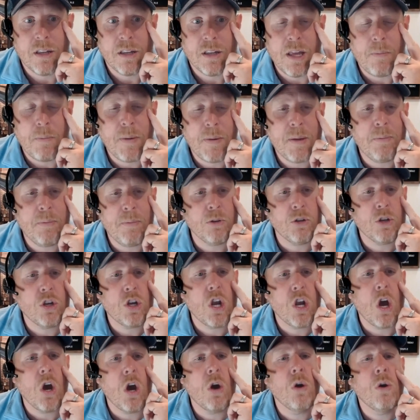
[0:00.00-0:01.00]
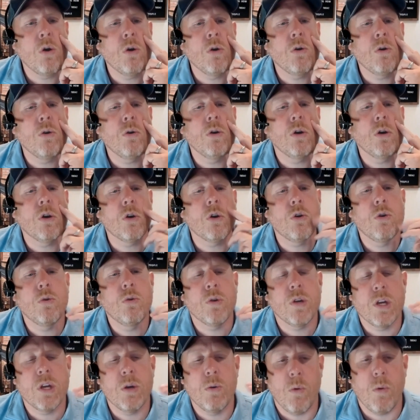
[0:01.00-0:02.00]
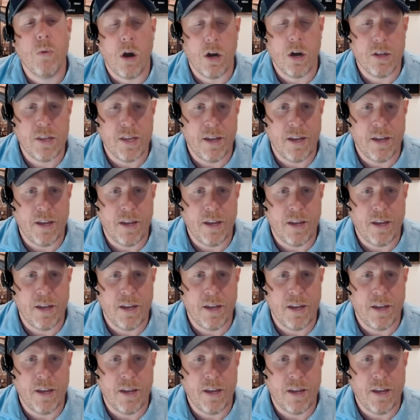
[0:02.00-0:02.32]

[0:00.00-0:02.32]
that people know who you are.